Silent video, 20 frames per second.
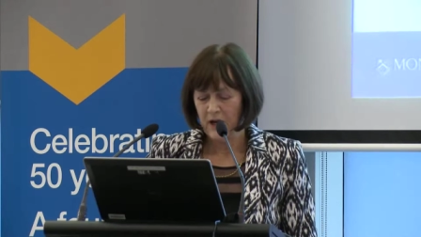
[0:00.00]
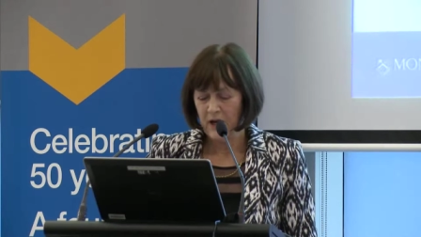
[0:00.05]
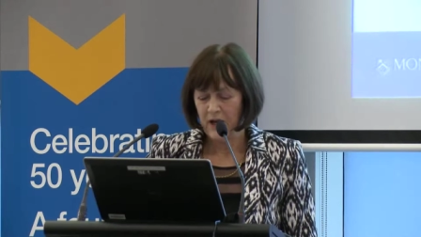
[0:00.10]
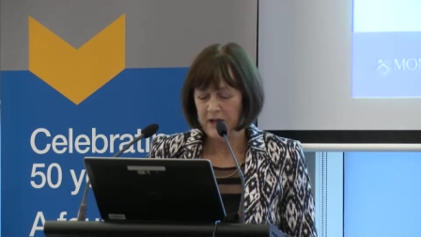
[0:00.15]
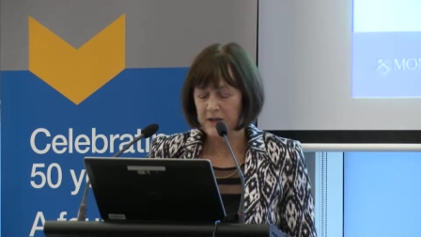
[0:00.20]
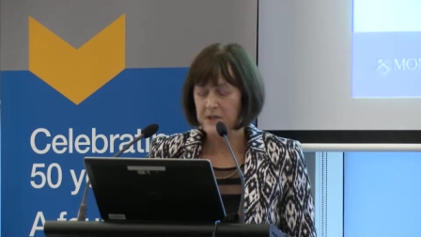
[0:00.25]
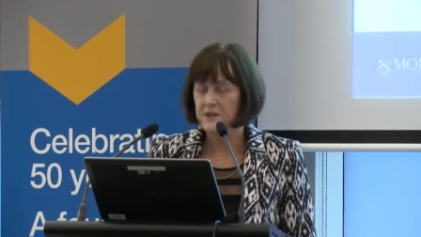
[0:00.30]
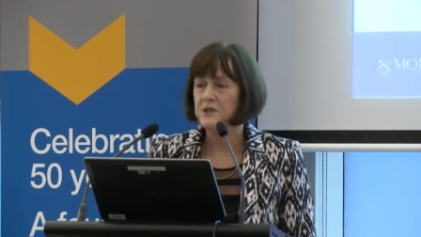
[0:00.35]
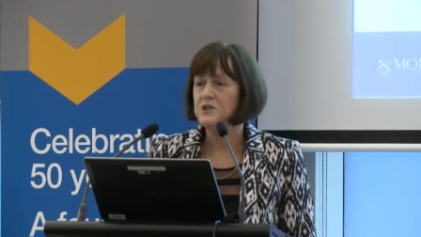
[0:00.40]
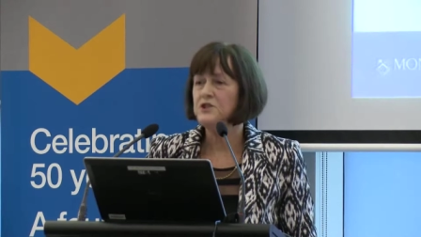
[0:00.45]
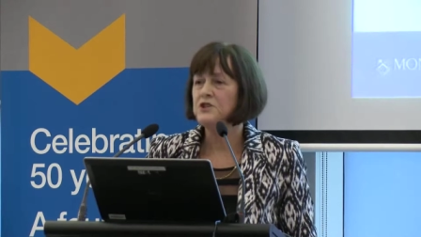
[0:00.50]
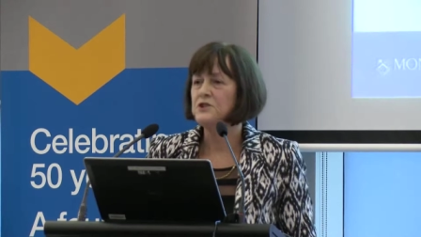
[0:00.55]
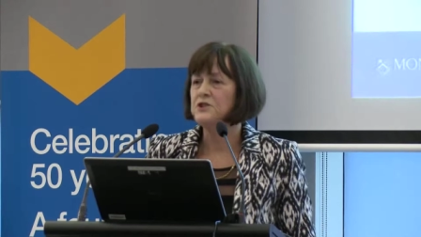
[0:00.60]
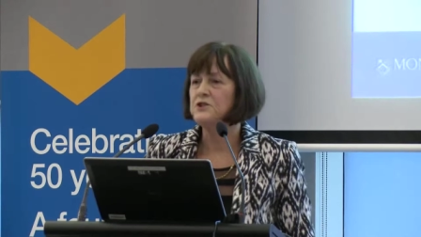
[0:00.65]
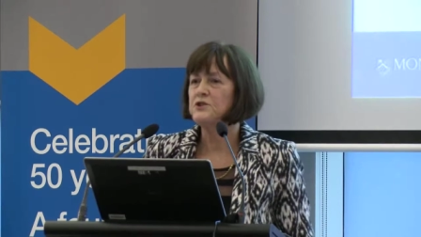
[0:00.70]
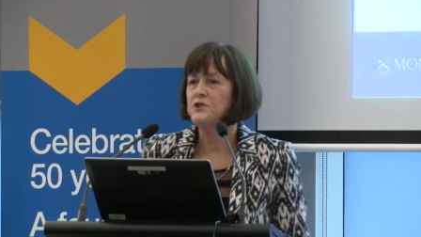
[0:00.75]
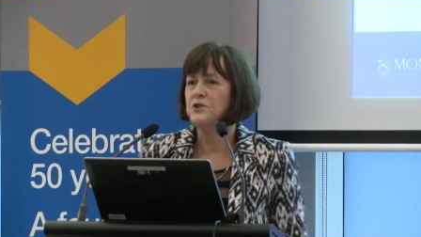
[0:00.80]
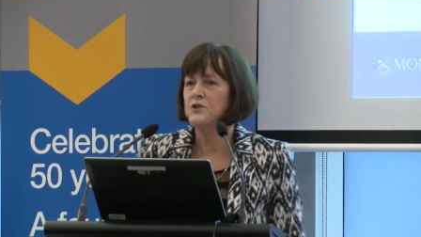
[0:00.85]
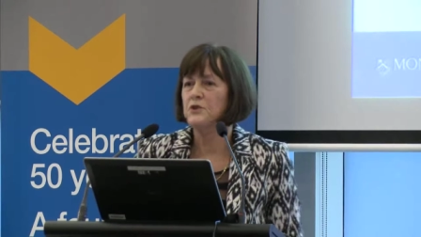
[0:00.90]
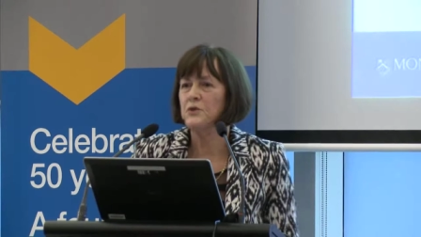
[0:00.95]
in addition
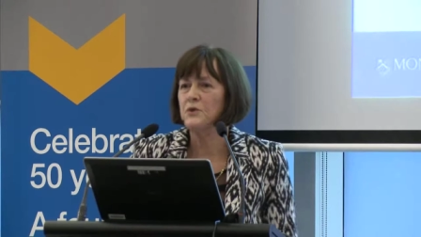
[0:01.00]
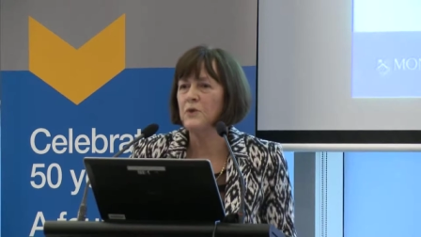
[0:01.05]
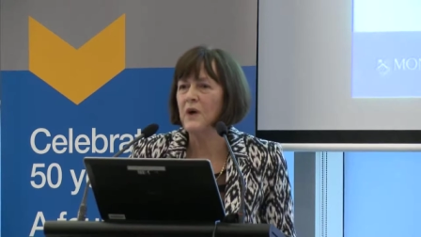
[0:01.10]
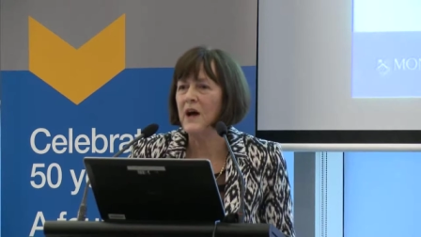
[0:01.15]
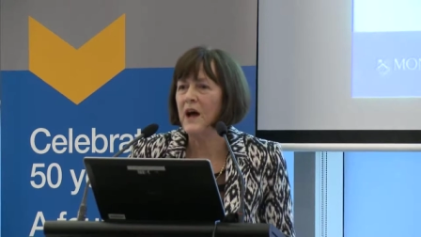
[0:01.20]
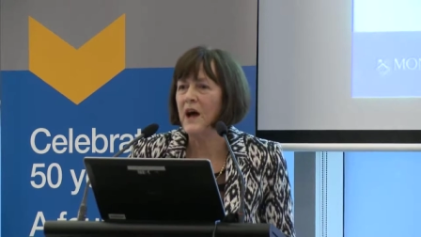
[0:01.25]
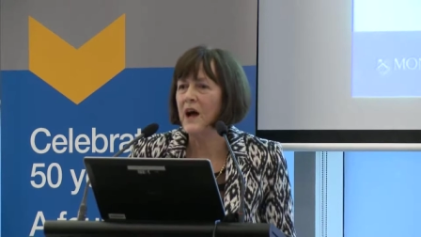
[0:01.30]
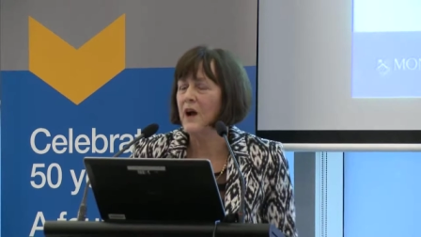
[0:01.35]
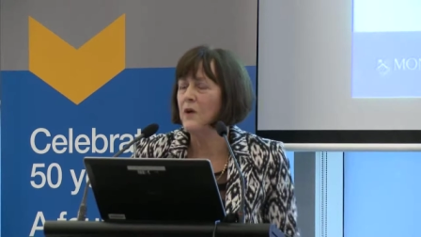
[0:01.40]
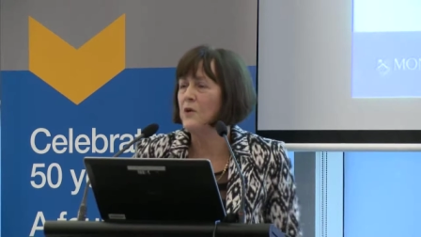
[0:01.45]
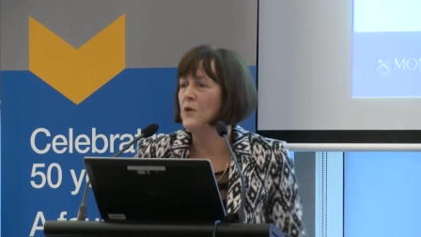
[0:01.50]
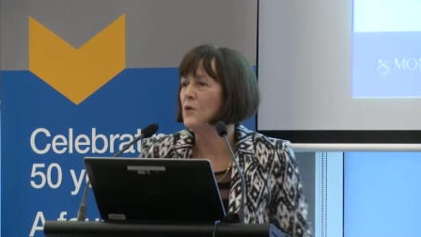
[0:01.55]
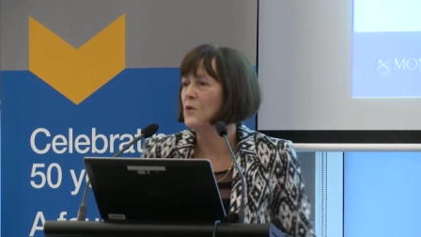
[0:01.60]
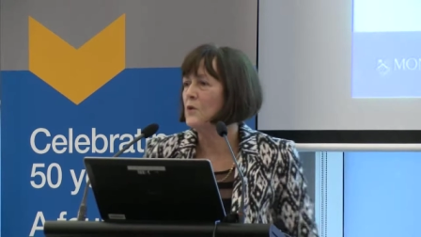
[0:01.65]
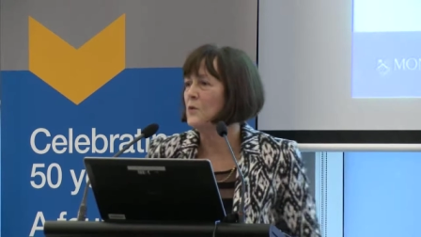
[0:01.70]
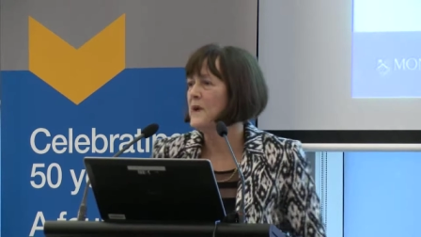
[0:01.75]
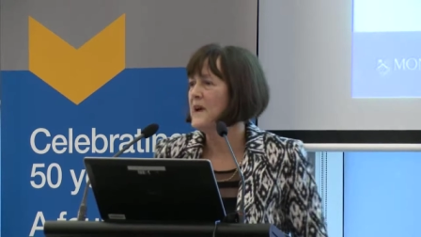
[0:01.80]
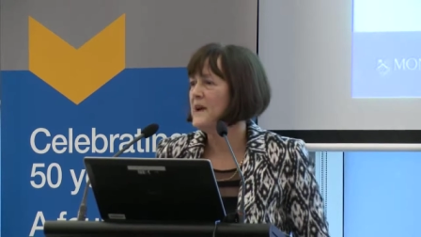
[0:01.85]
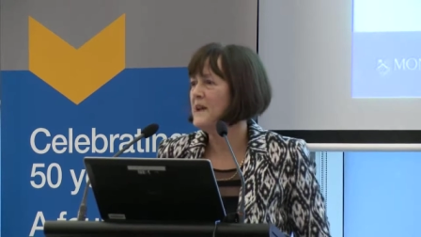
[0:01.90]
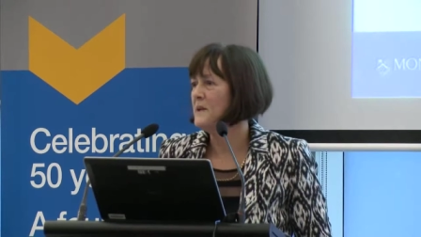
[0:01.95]
to our
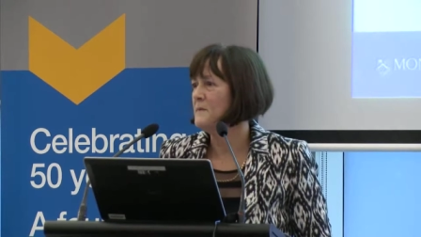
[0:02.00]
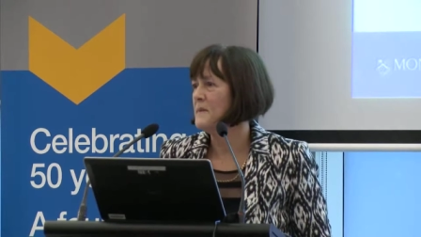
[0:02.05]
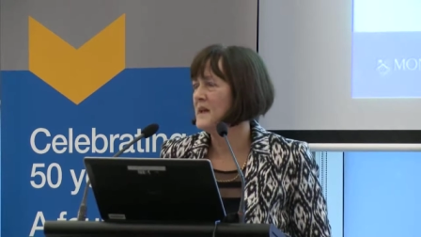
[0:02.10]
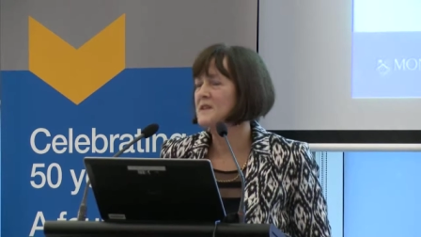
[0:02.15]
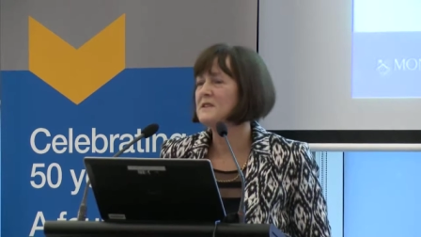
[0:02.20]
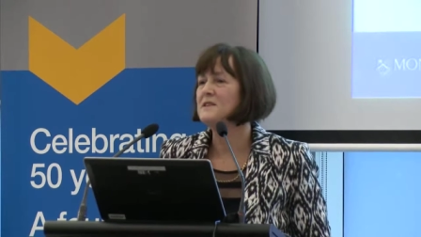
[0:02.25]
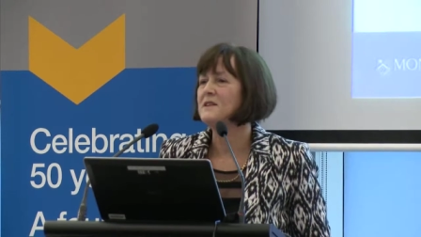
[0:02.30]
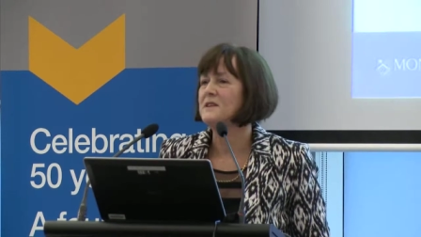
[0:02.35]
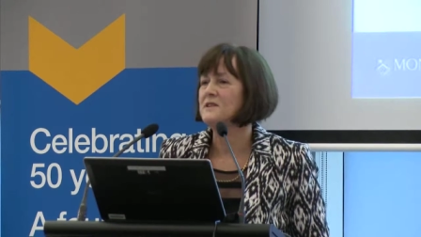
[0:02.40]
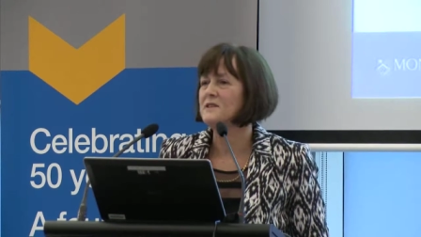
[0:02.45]
already immensely